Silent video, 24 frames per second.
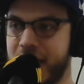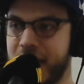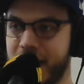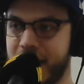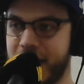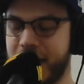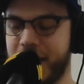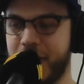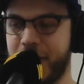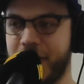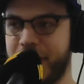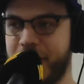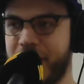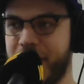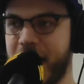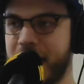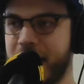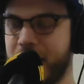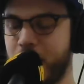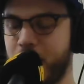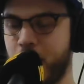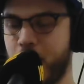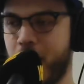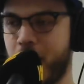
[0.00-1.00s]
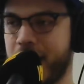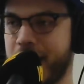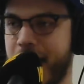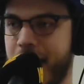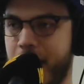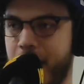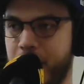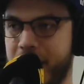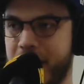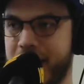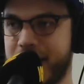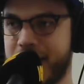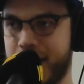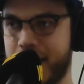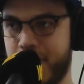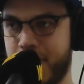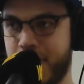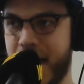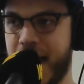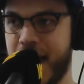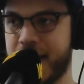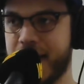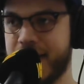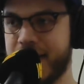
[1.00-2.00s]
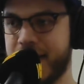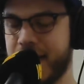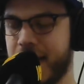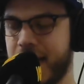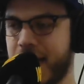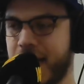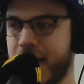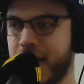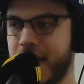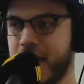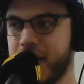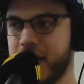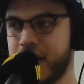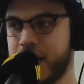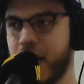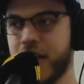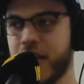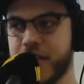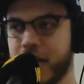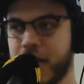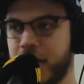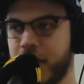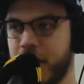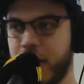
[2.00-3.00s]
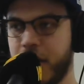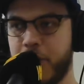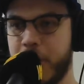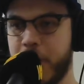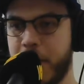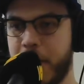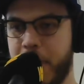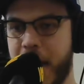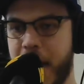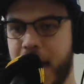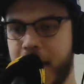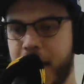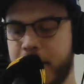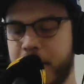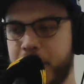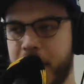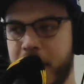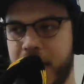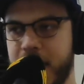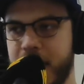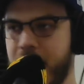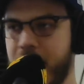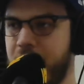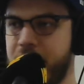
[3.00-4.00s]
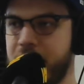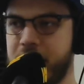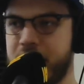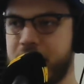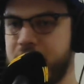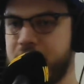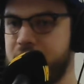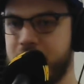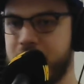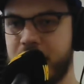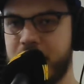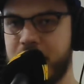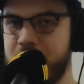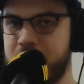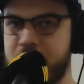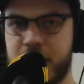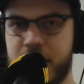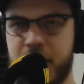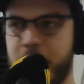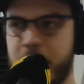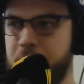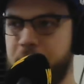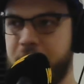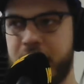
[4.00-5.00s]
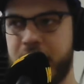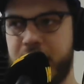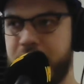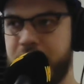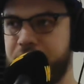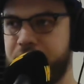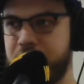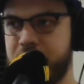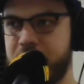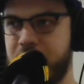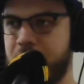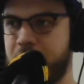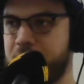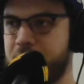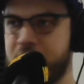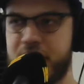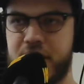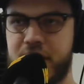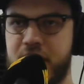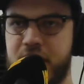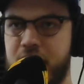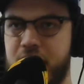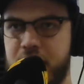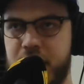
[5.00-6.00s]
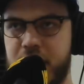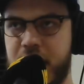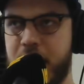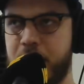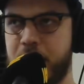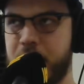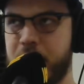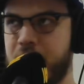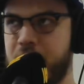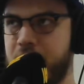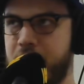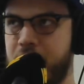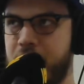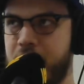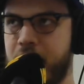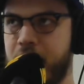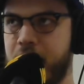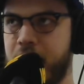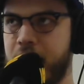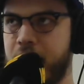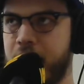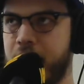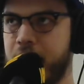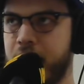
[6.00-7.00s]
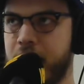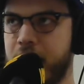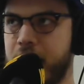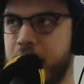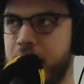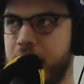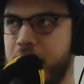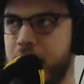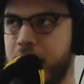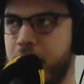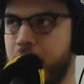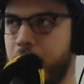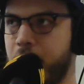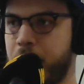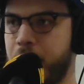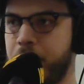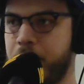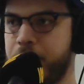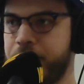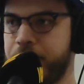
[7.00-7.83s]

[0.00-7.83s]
you know, the fact that one came against the Mets is causing a little bit of panic. But, yeah, this is a completely different team. This isn't the team that, you know,